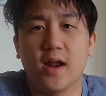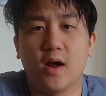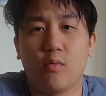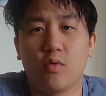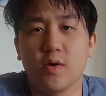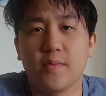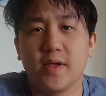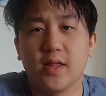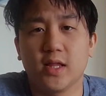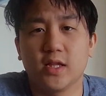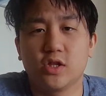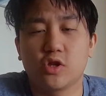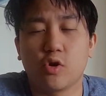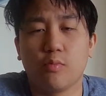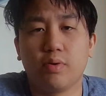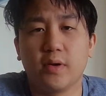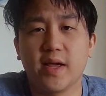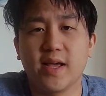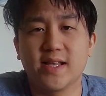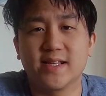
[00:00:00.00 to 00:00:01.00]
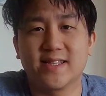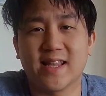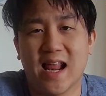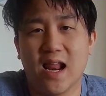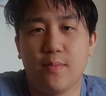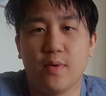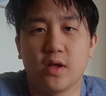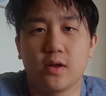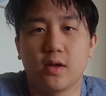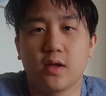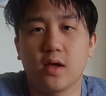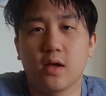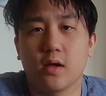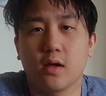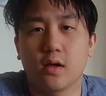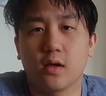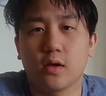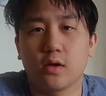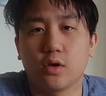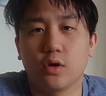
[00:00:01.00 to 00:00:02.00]
I want to be the complete celibate,
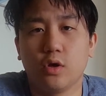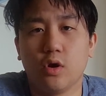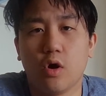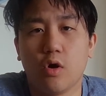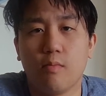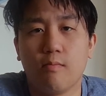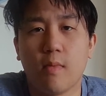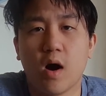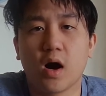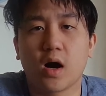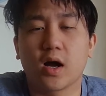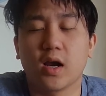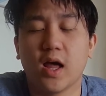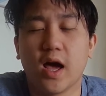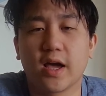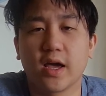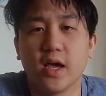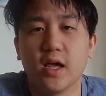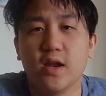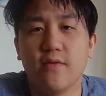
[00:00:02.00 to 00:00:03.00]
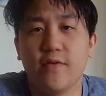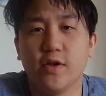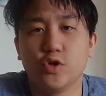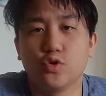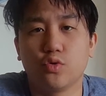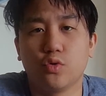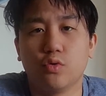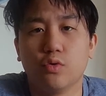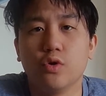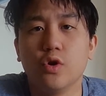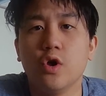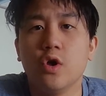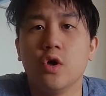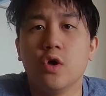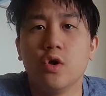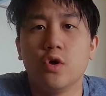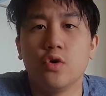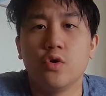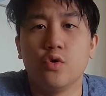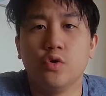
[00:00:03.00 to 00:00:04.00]
you know, monk-like individual
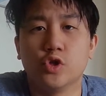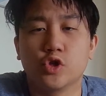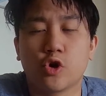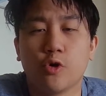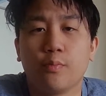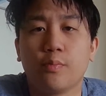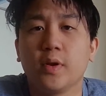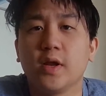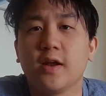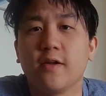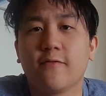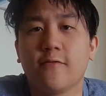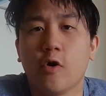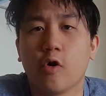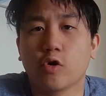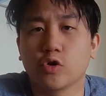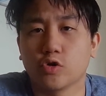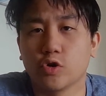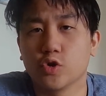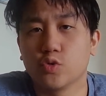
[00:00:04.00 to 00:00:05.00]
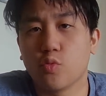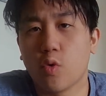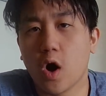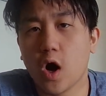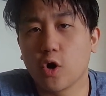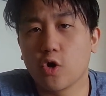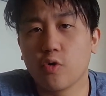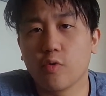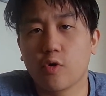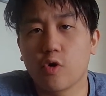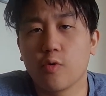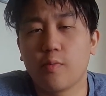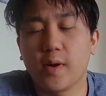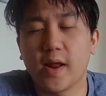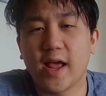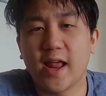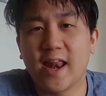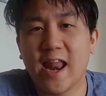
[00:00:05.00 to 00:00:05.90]
who's completely focused on his work and completely